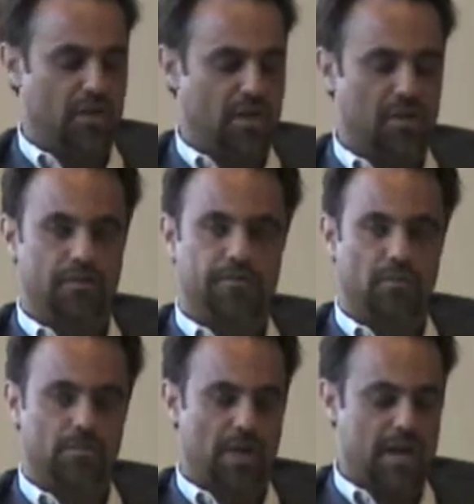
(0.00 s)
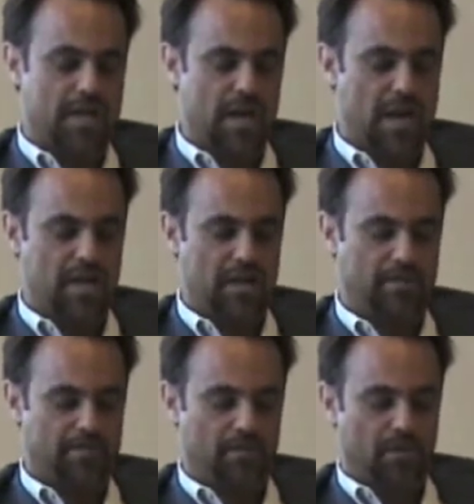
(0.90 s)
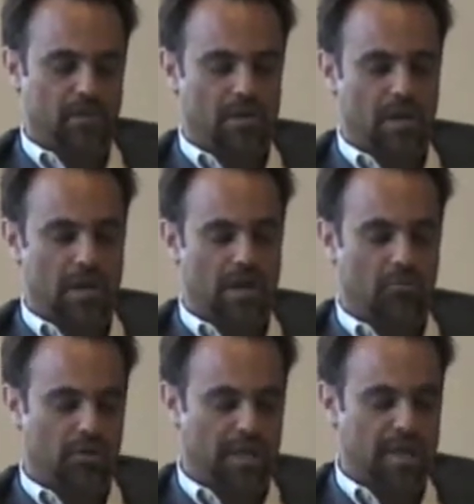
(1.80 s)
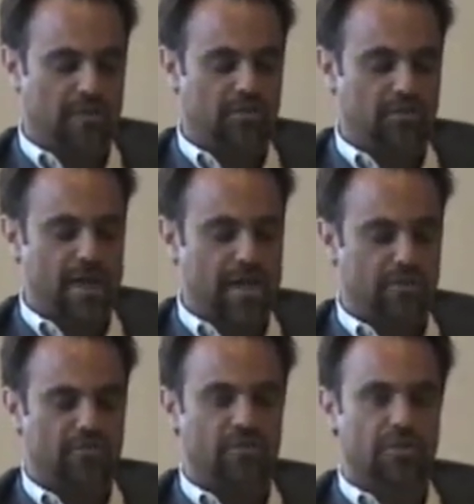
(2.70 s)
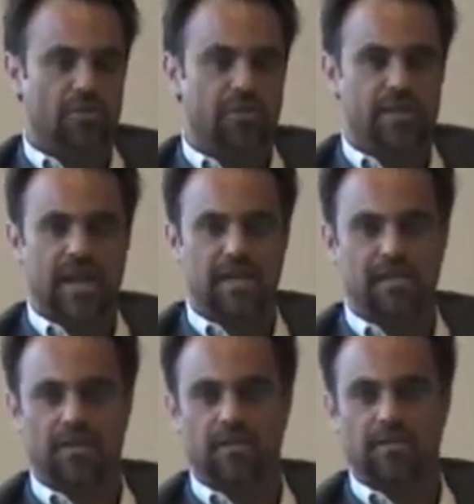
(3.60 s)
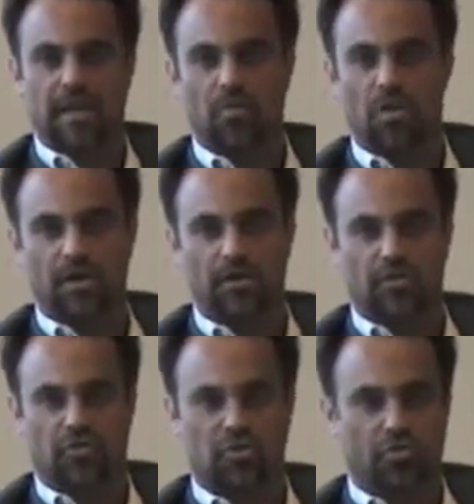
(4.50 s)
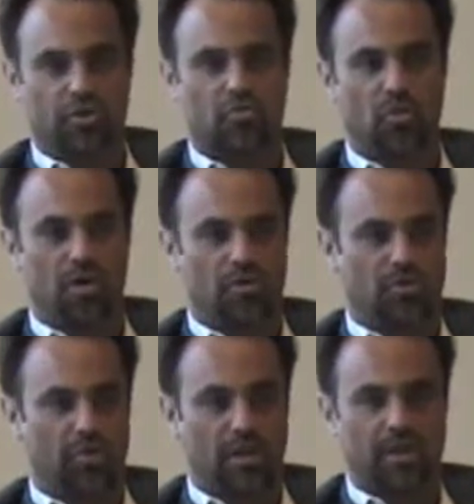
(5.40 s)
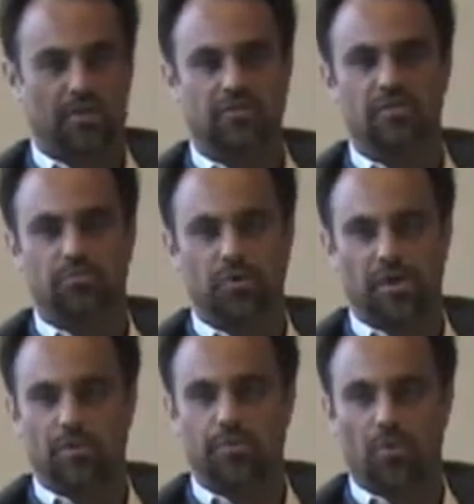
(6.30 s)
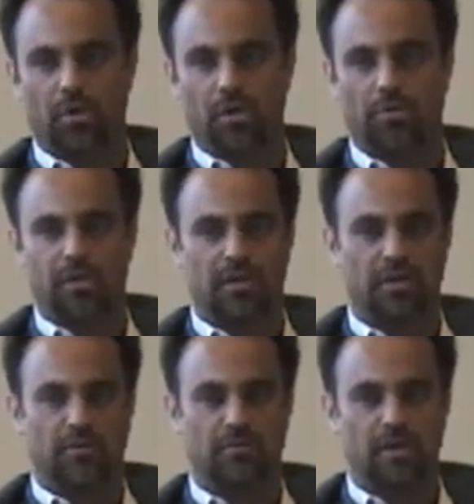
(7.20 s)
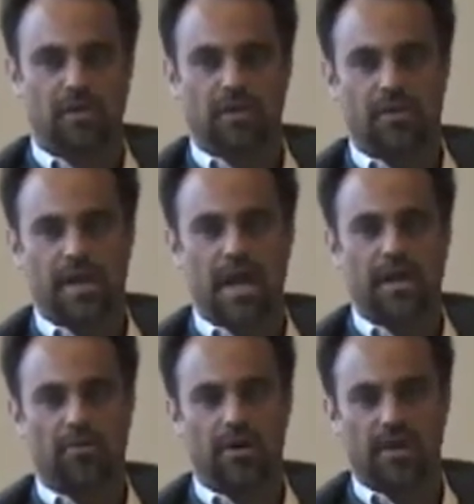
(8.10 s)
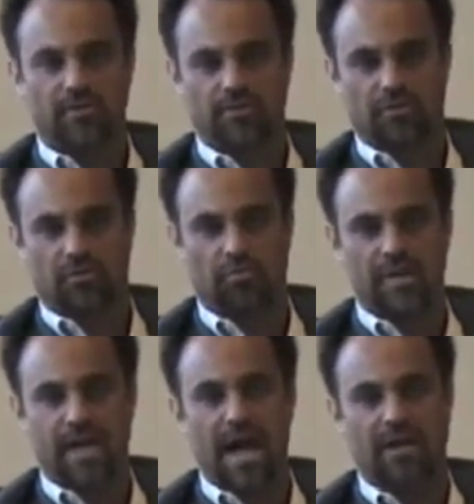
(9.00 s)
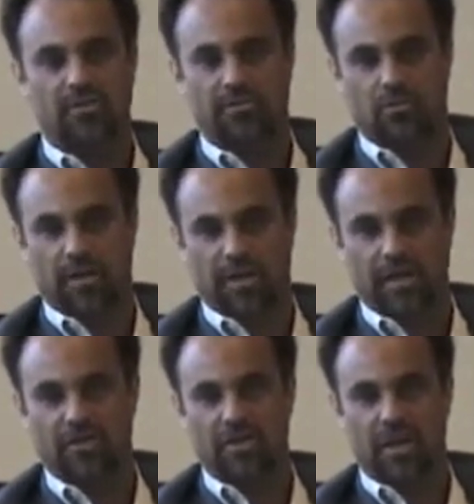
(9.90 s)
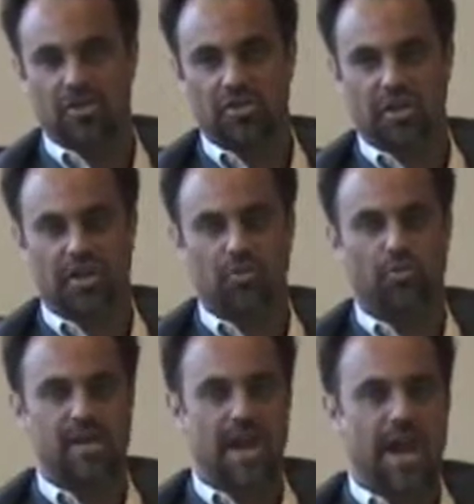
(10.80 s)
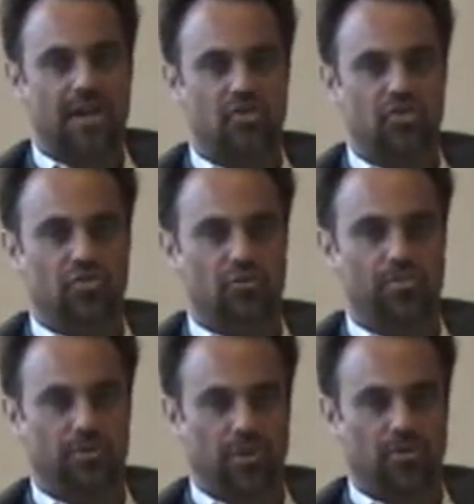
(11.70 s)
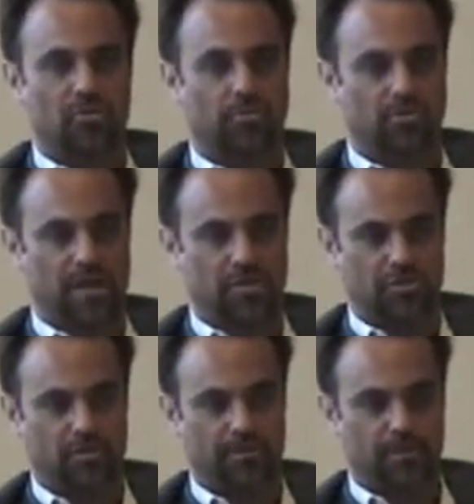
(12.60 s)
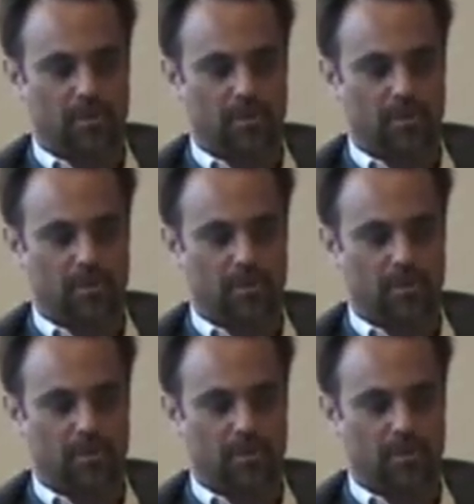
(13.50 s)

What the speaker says: the Form 990. Related to that is the idea that they want to discourage wrongdoing. And this is pretty important because the IRS is a reactive organization and it reacts to political pressure.